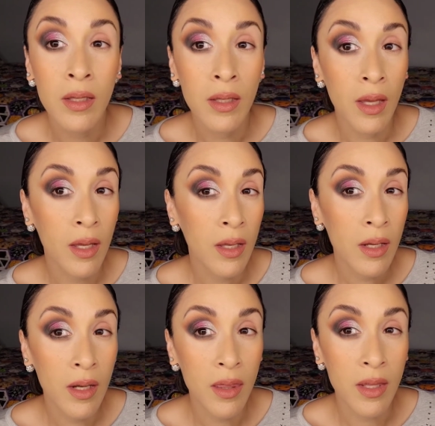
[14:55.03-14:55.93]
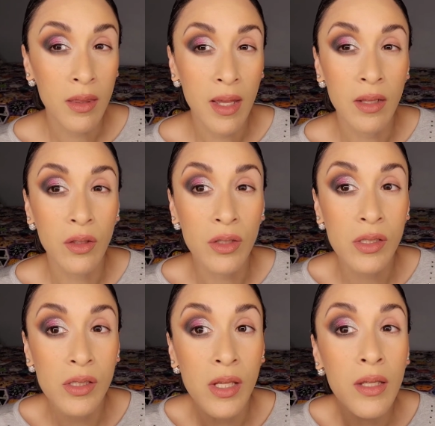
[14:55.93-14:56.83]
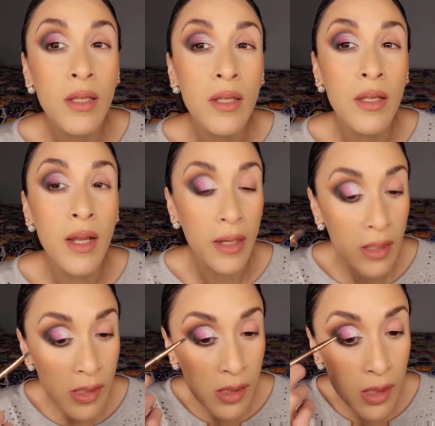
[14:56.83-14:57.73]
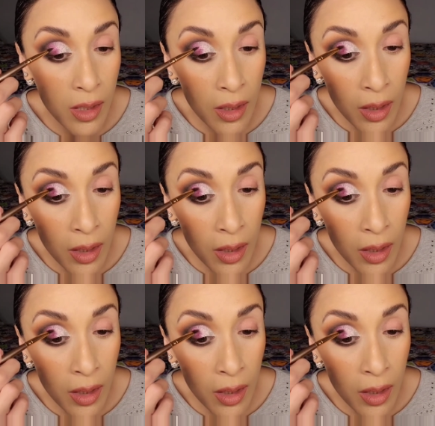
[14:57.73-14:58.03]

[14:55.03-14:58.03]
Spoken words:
Okay, I think that looks nice.